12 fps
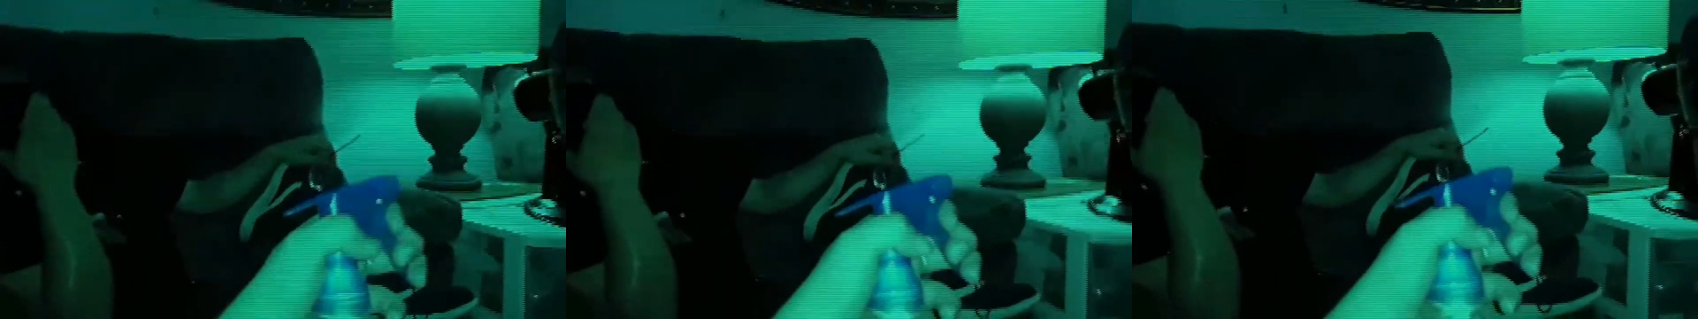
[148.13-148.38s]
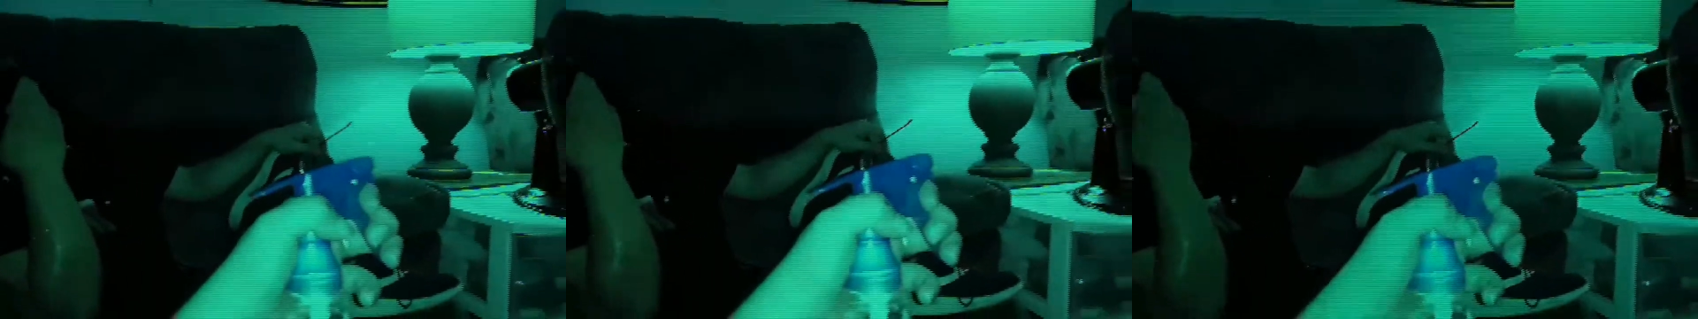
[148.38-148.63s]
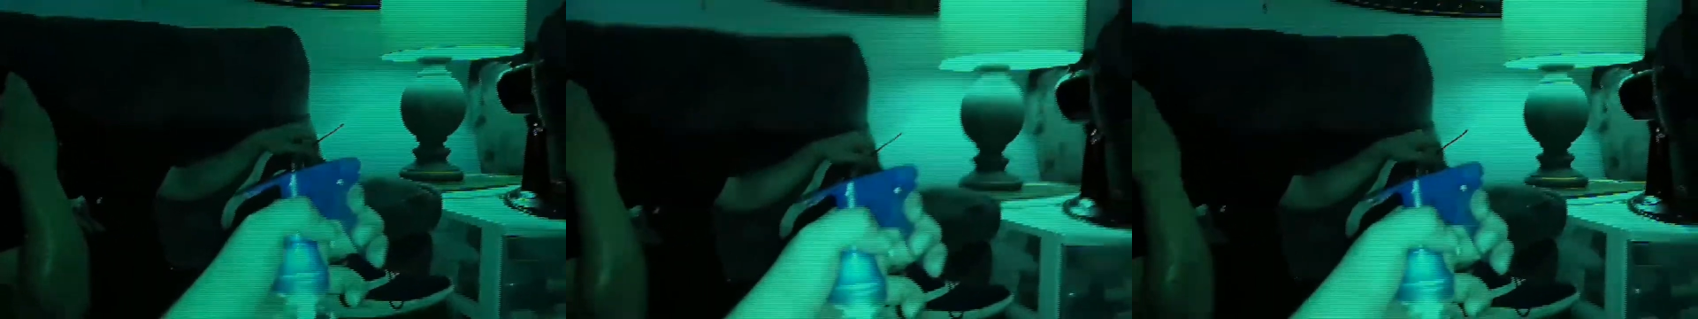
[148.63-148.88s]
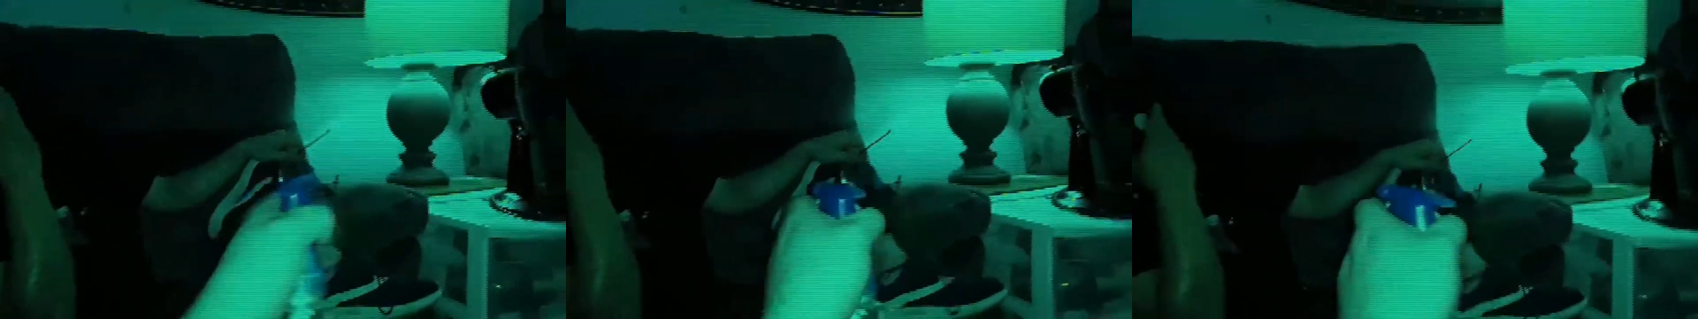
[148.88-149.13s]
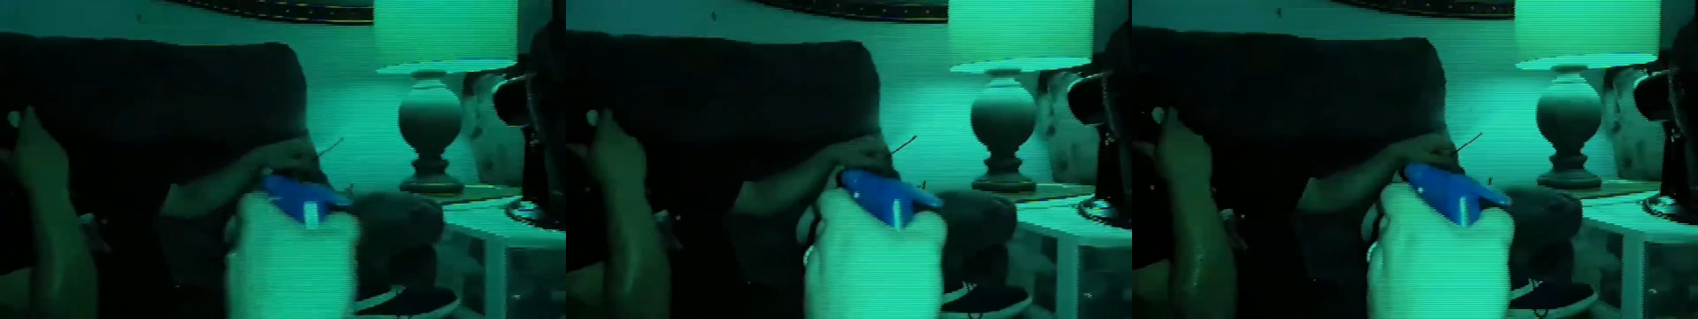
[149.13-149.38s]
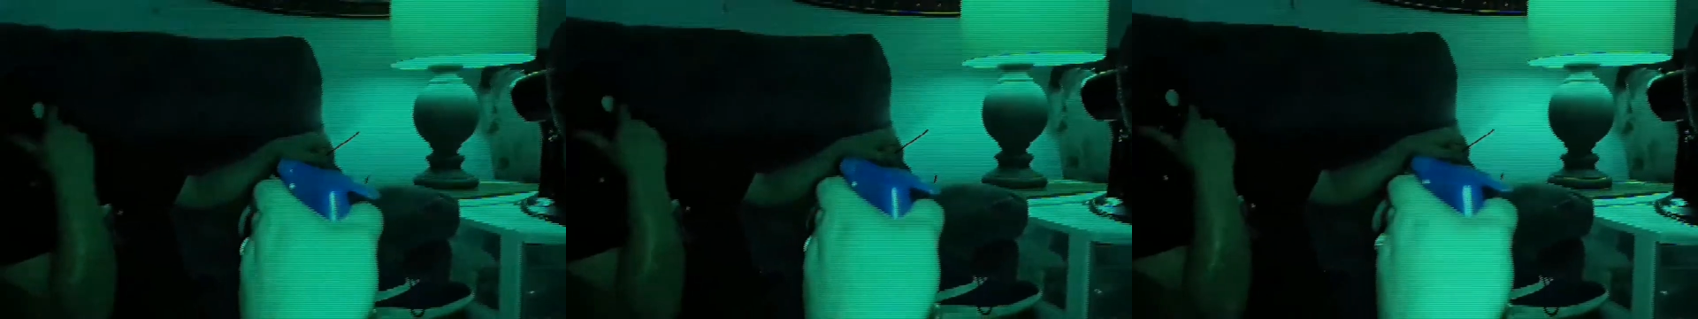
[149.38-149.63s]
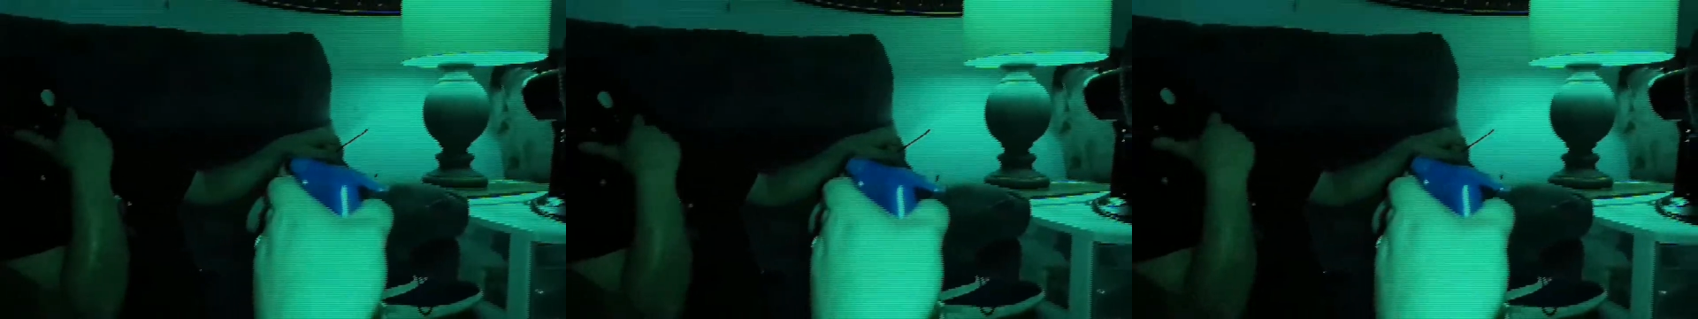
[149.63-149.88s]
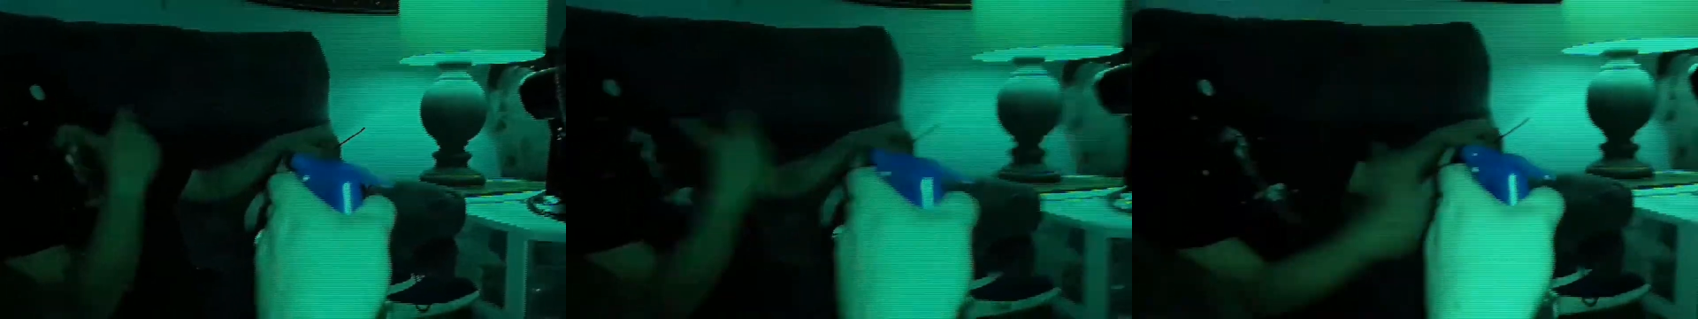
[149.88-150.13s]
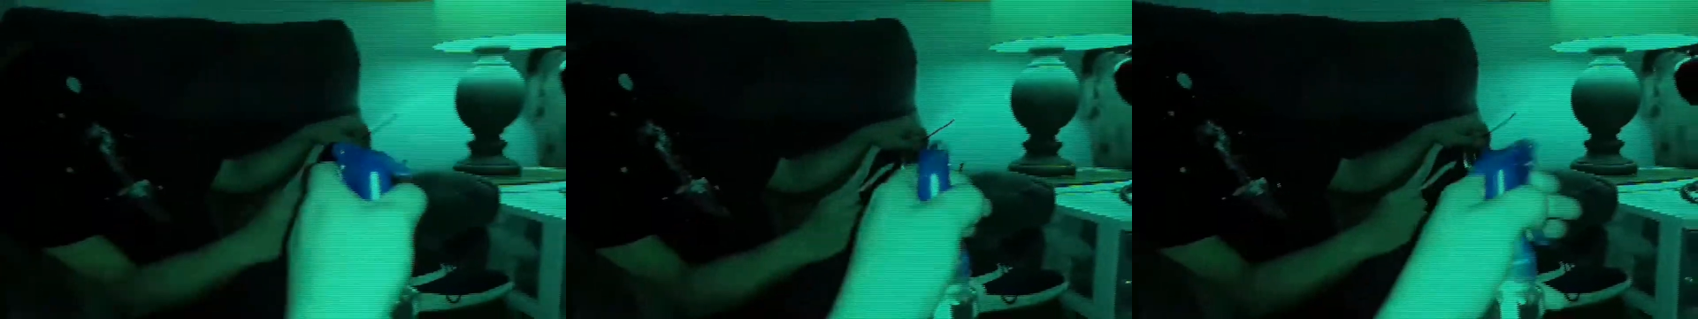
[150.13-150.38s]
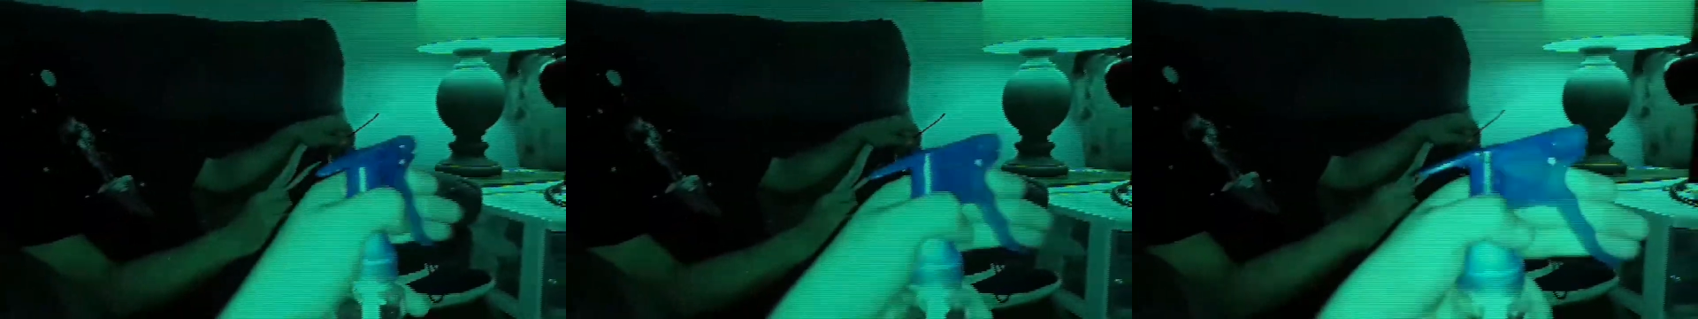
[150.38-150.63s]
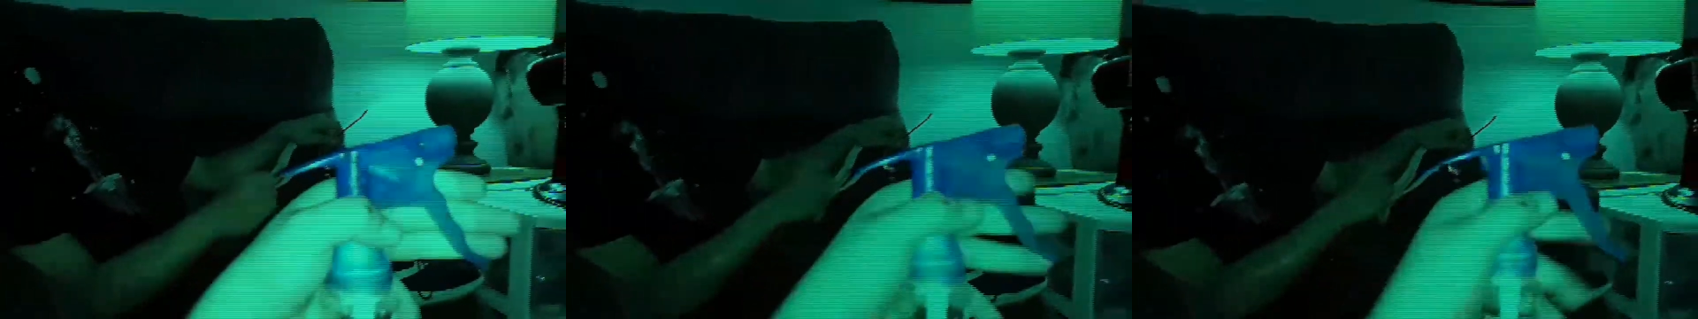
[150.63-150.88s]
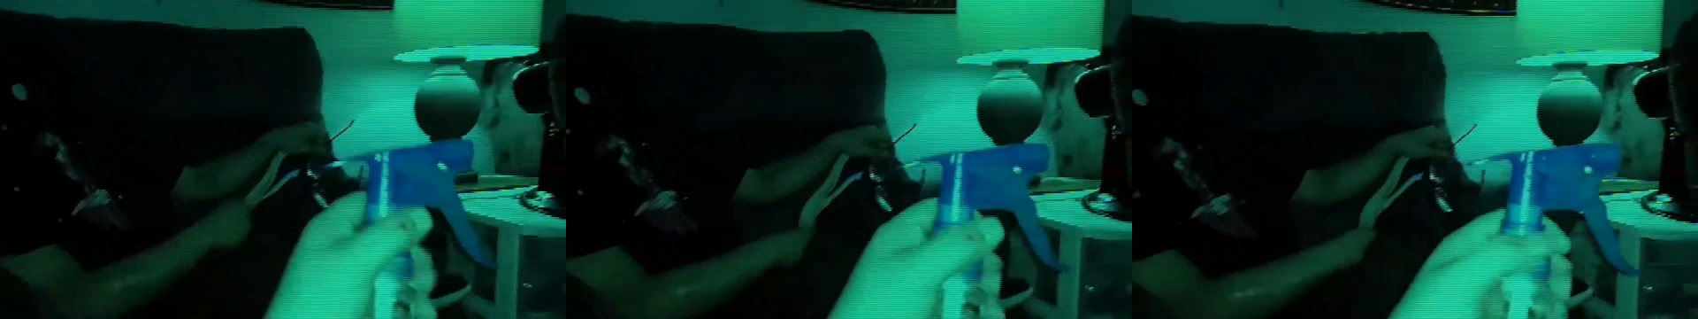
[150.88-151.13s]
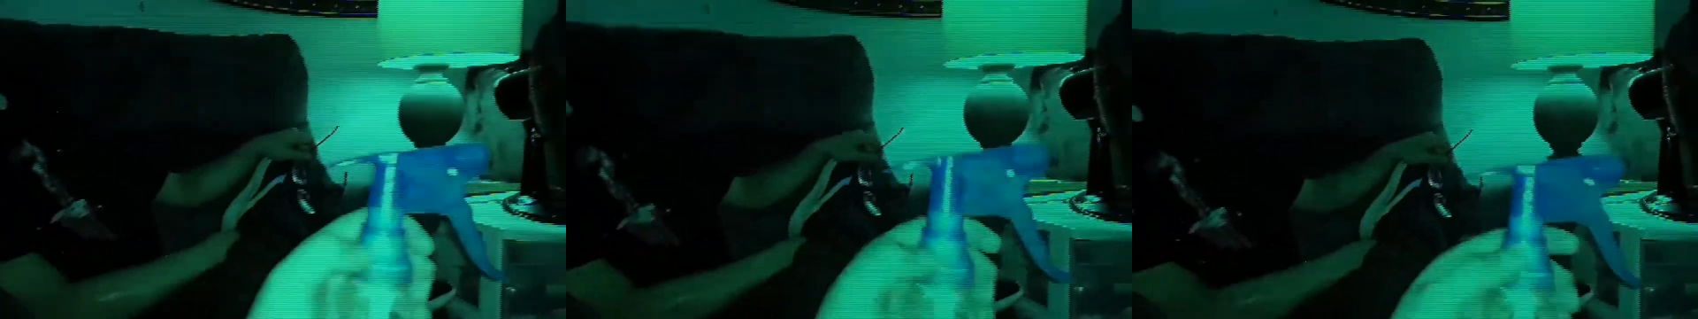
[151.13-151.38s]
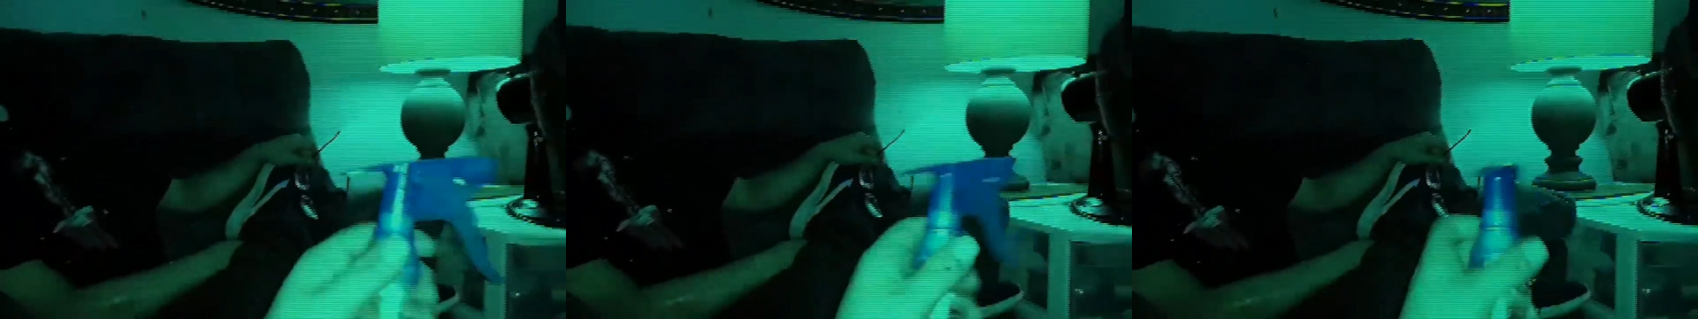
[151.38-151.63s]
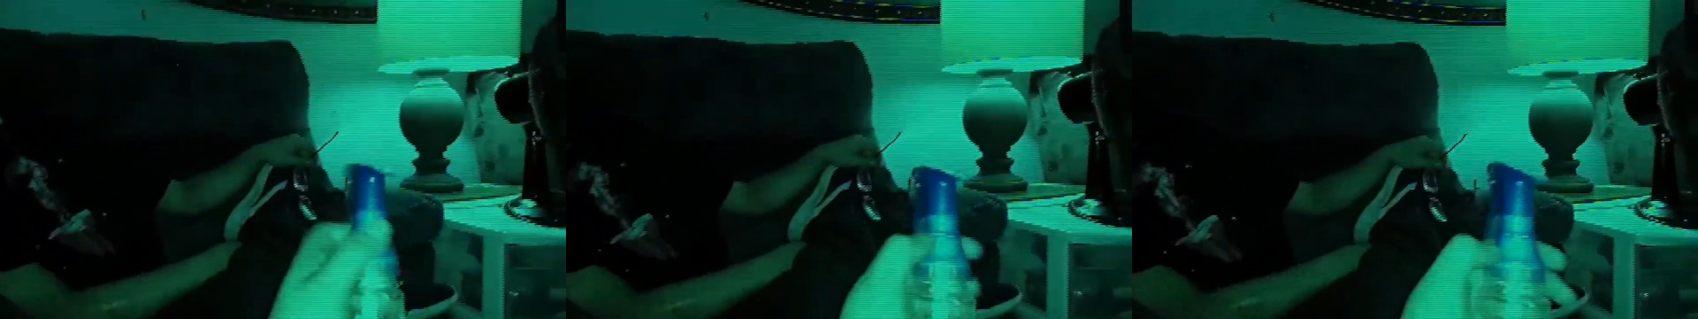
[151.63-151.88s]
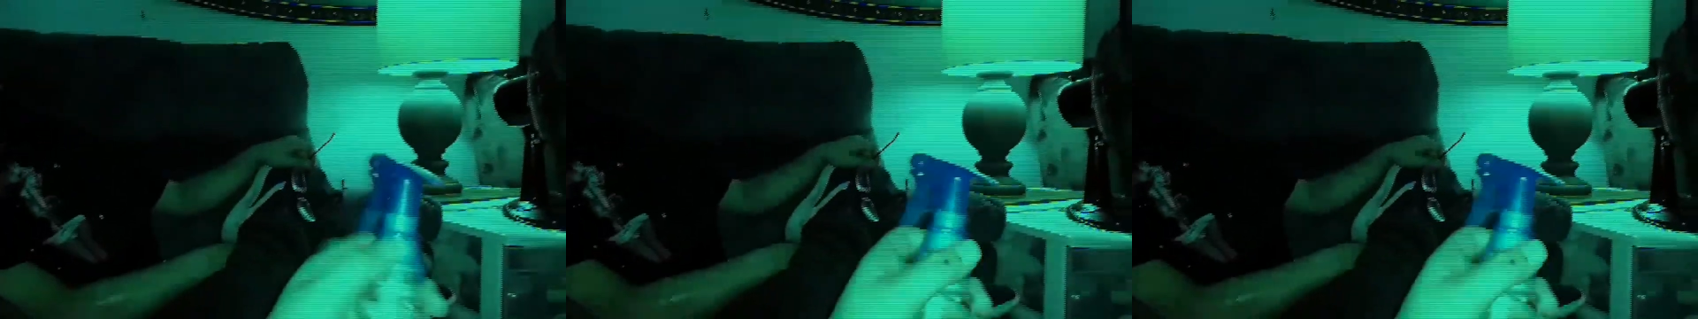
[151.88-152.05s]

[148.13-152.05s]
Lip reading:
No face is visible, so there are no lips to read.